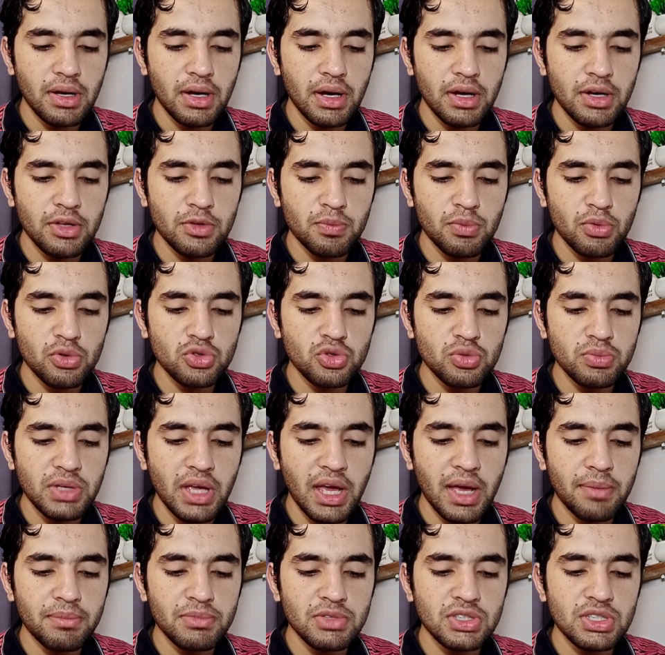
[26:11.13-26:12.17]
It is supposed to be
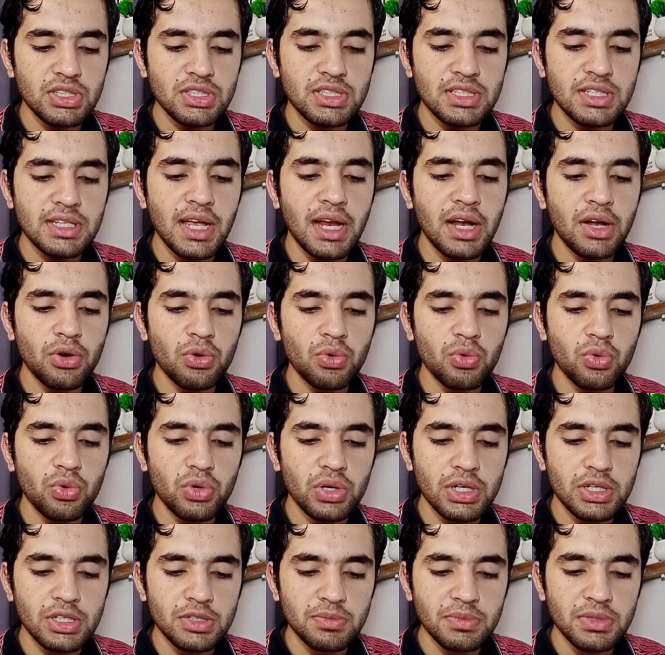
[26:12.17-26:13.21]
MgCl2.
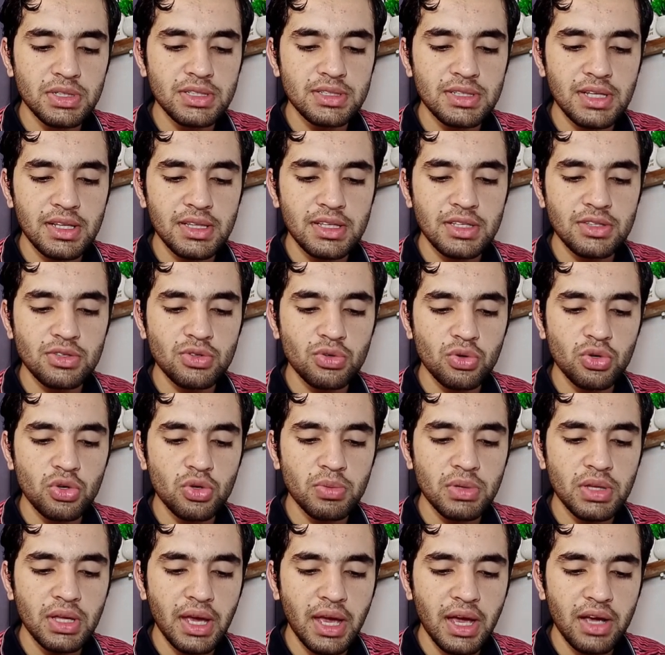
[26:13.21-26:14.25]
It means that this is going to
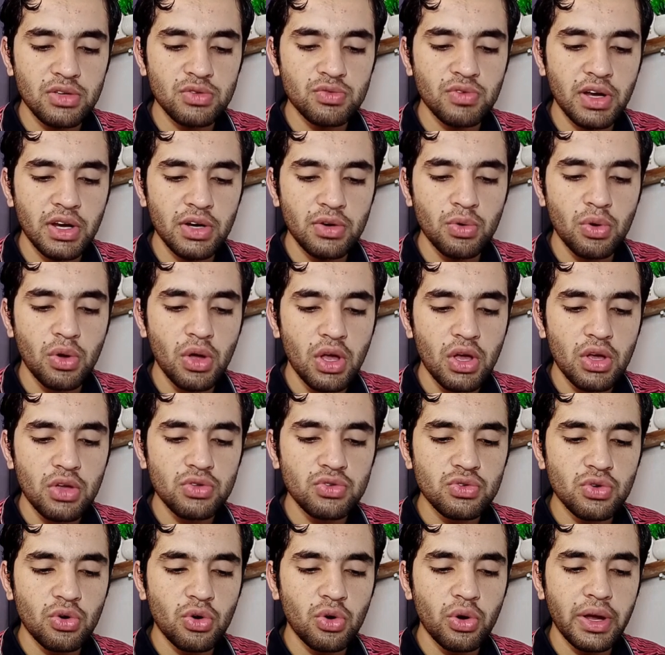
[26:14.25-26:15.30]
be the XY2.
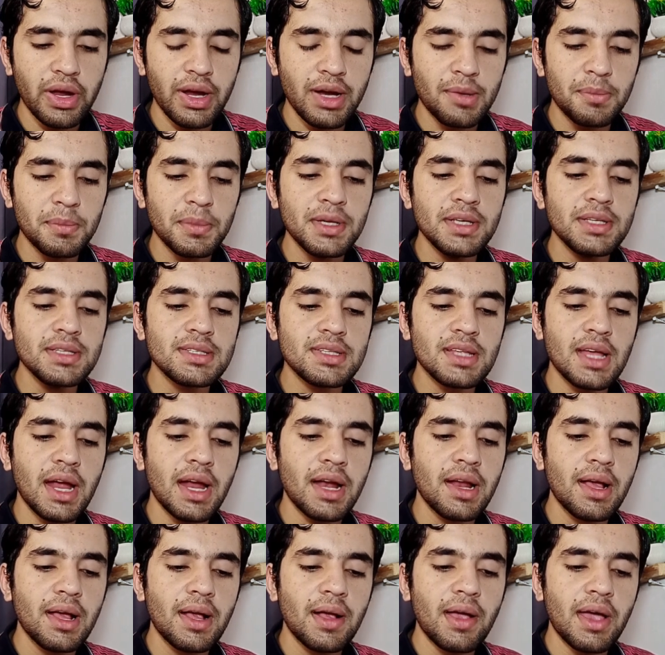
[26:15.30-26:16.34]
So it means
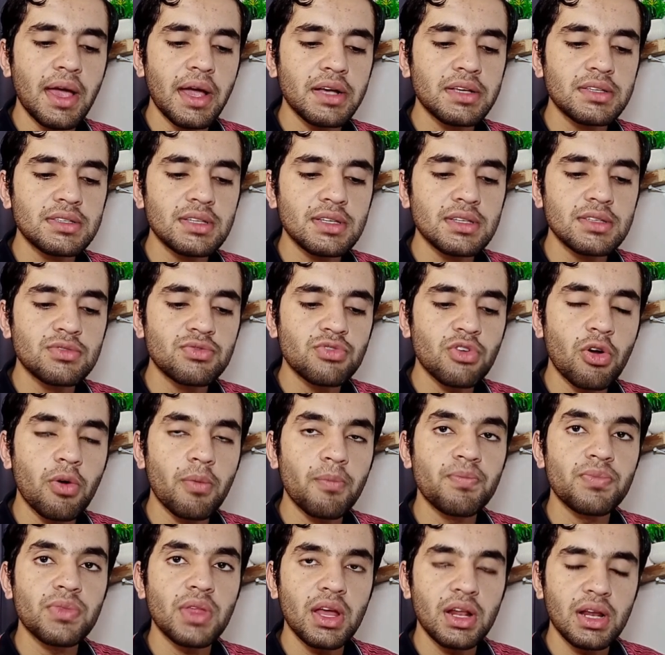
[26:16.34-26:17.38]
that X is
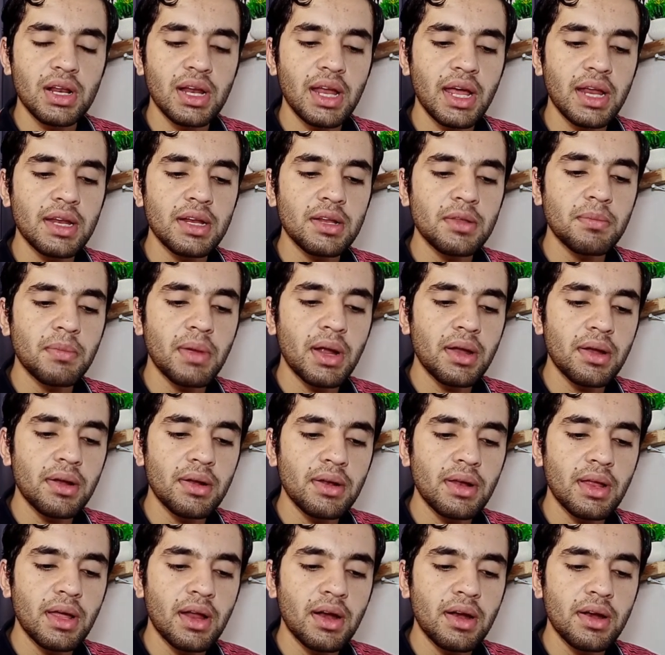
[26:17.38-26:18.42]
from alkaline earth
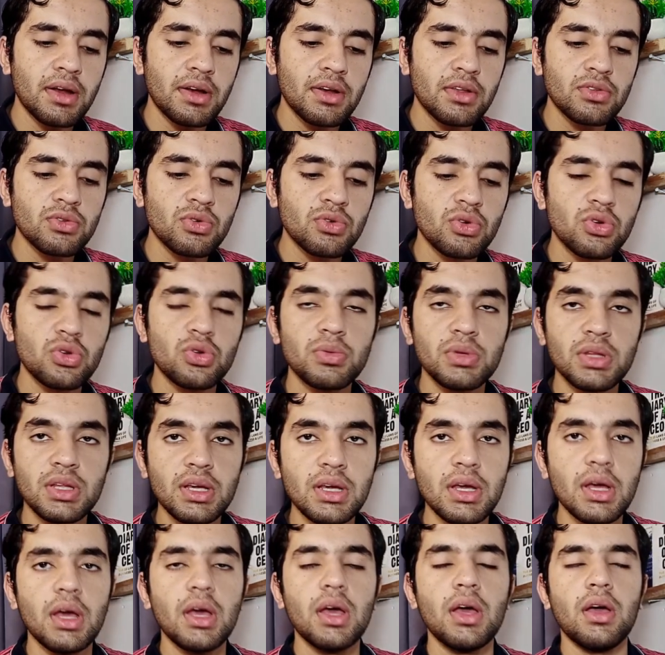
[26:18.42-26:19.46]
metal and it is going to be
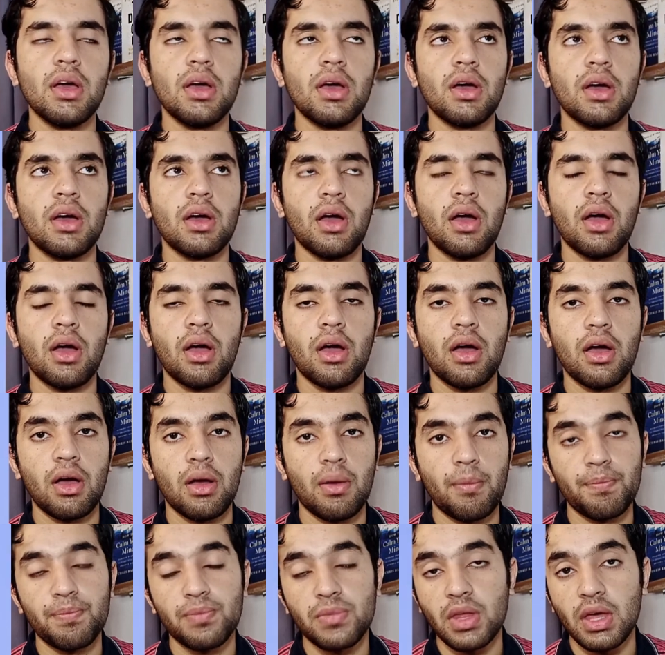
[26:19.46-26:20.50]
the
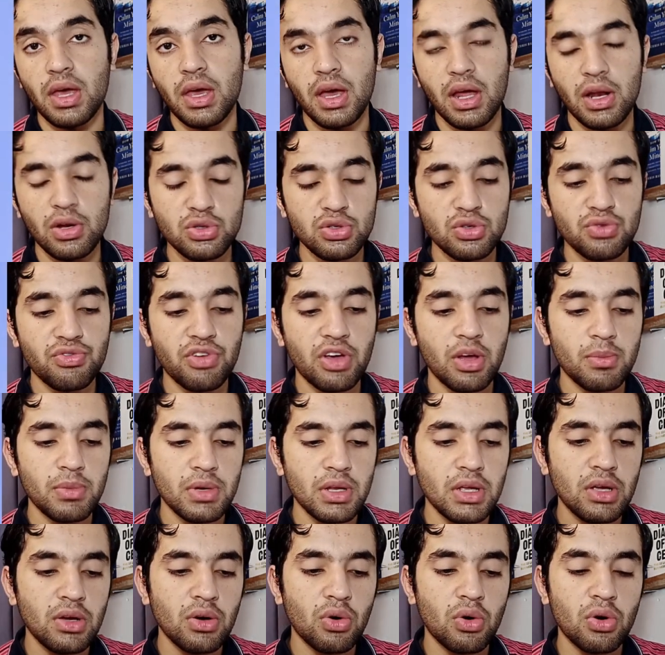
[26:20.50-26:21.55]
halogen
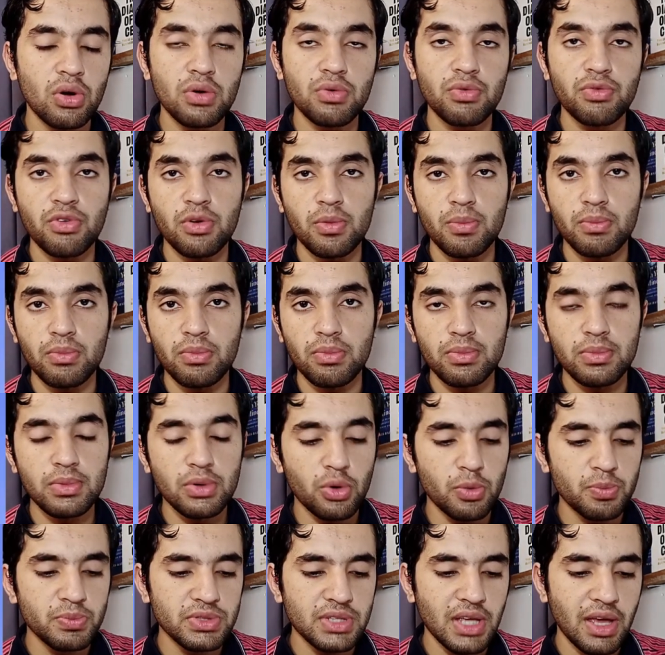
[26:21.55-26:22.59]
family, or from
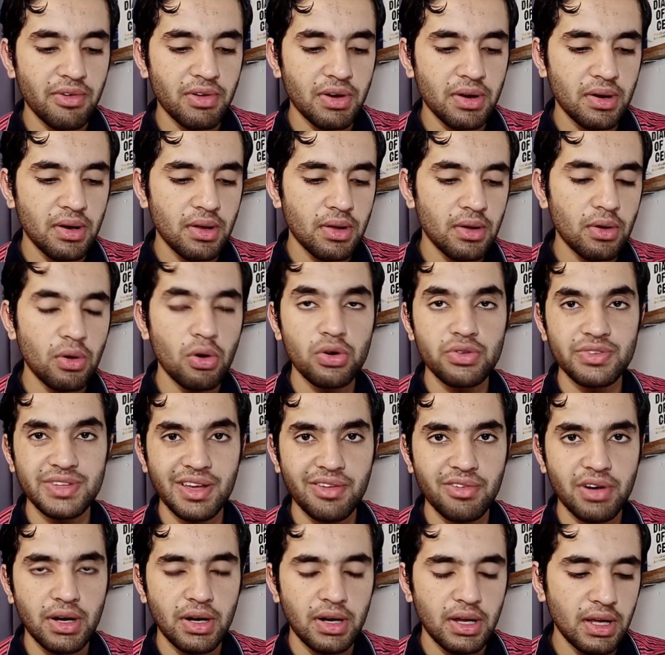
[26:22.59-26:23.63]
group 7 or
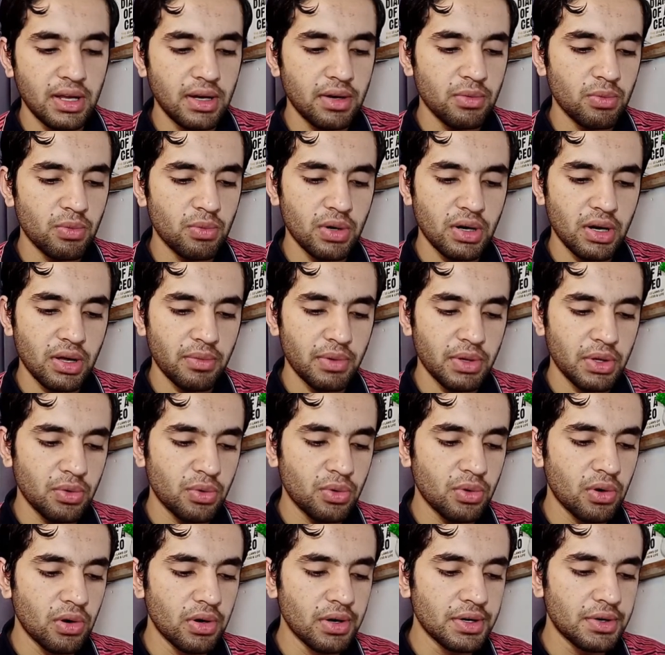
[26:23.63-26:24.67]
17, whatever you
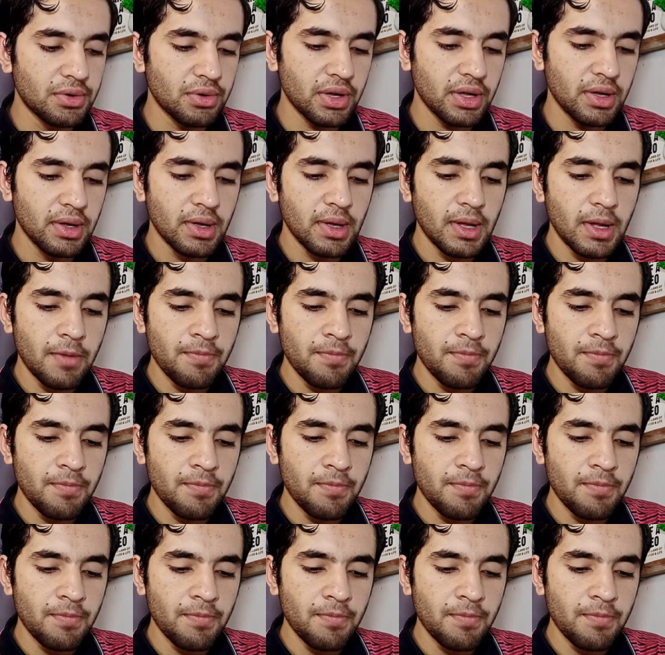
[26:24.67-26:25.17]
call it. Okay,